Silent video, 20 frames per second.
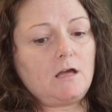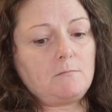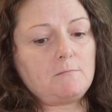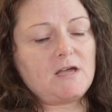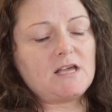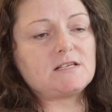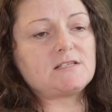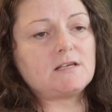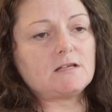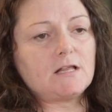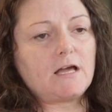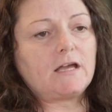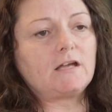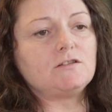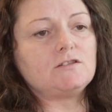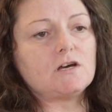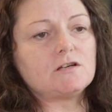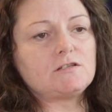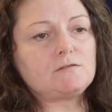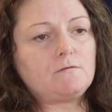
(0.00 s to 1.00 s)
makes it like
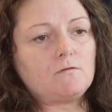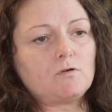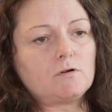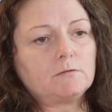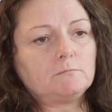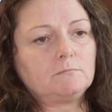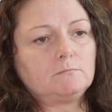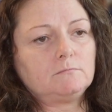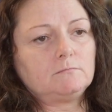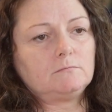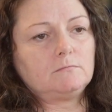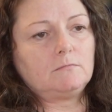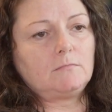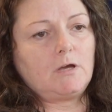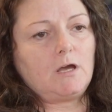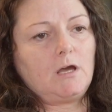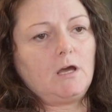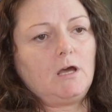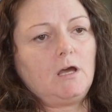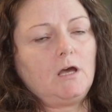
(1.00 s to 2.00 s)
a dust form.
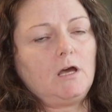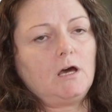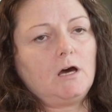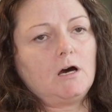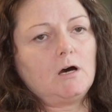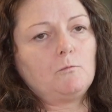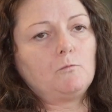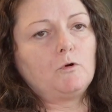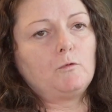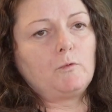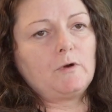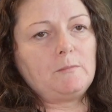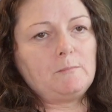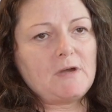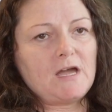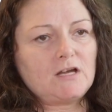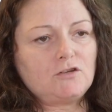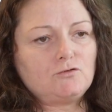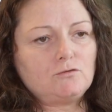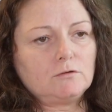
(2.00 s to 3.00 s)
When we
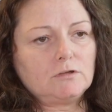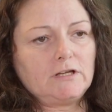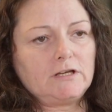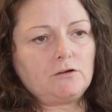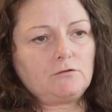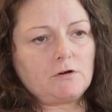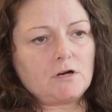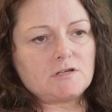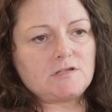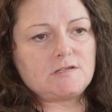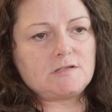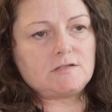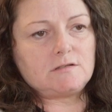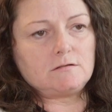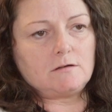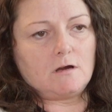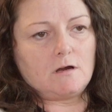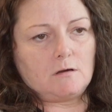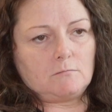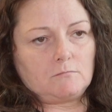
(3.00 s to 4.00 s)
manually
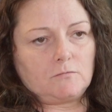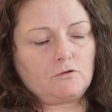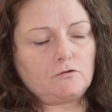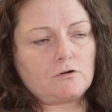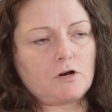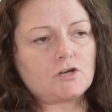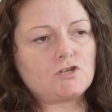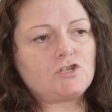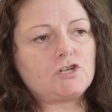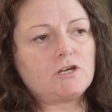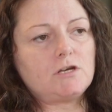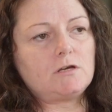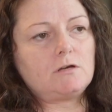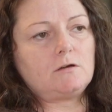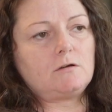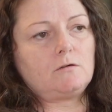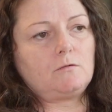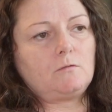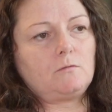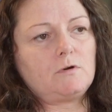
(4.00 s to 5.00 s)
crush
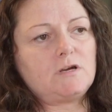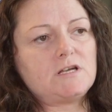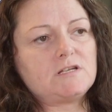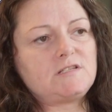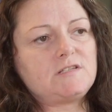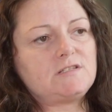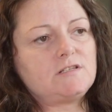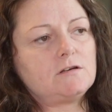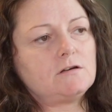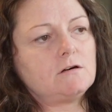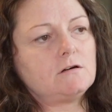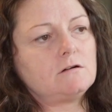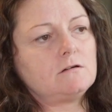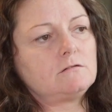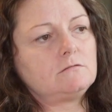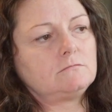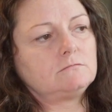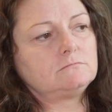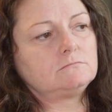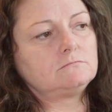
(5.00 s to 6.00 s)
it, we
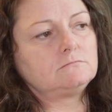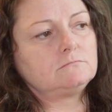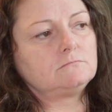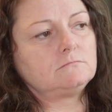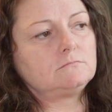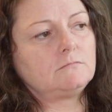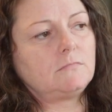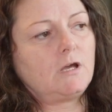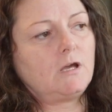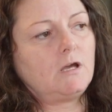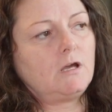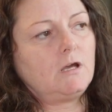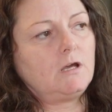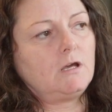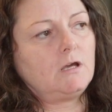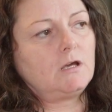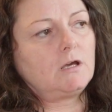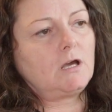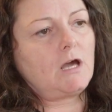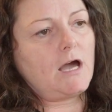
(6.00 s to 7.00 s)
still
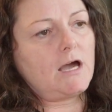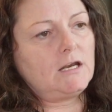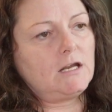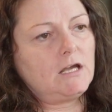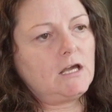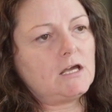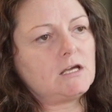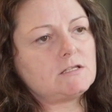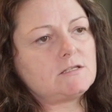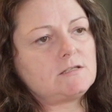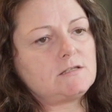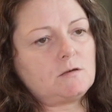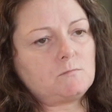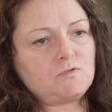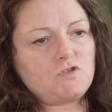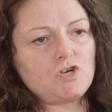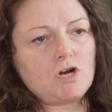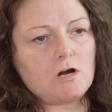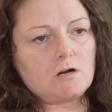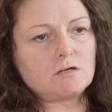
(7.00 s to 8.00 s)
kind of get
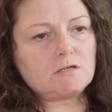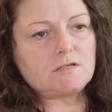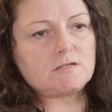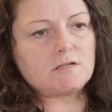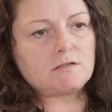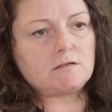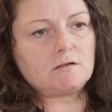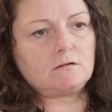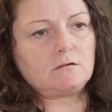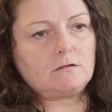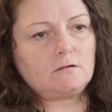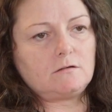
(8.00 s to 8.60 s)
some chunks,